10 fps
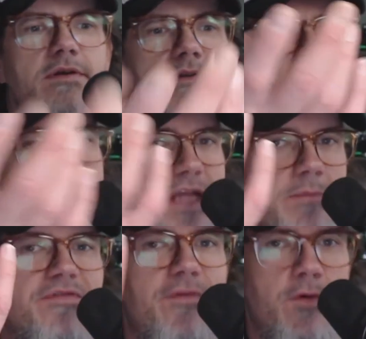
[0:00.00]
that was
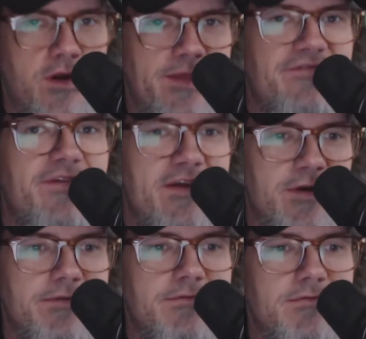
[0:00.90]
number 4, and the
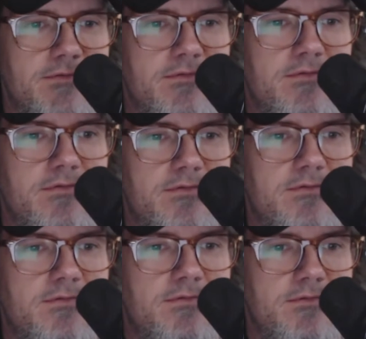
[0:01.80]
favorite
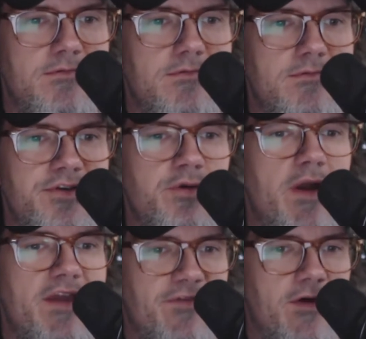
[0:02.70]
new
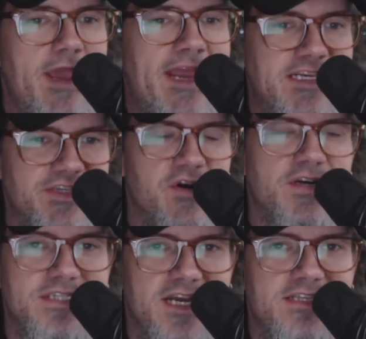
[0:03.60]
wave 80s
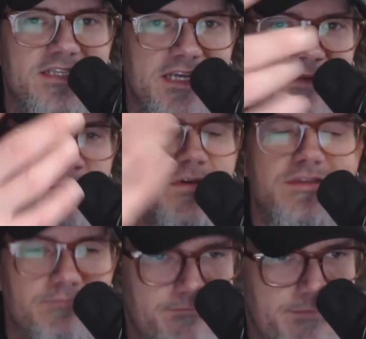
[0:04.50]
artist I'd seen
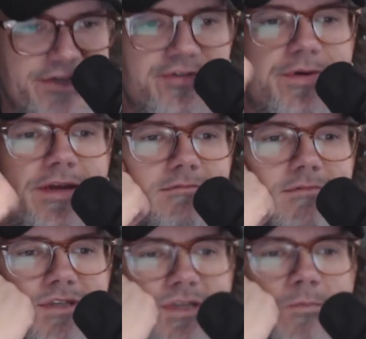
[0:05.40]
was Ministry.
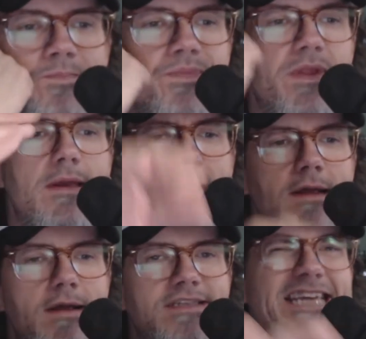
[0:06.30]
So
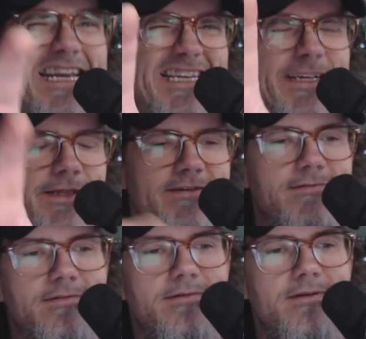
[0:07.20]
technically.
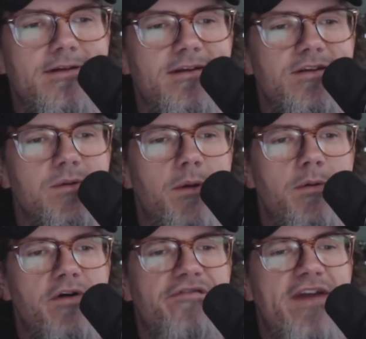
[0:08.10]

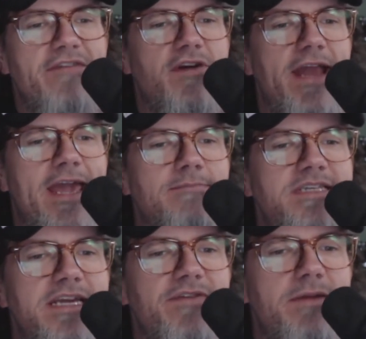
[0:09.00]
Favorite
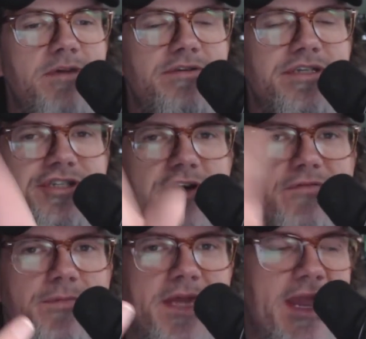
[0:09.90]
MTV music show
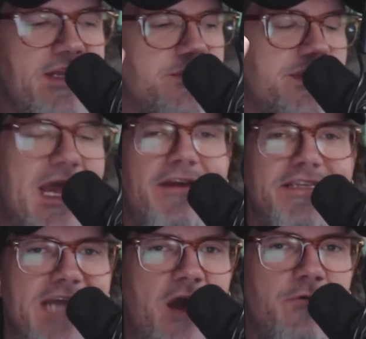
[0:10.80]
from the 80s, without a
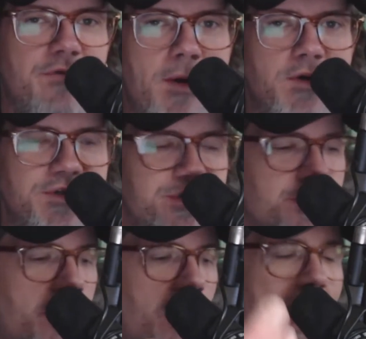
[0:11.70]
doubt, Remote
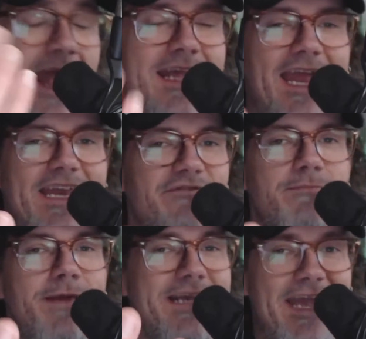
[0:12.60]
Control. I can't even
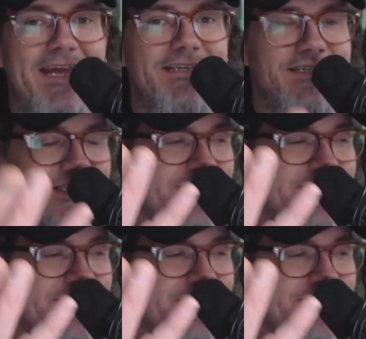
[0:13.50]
begin to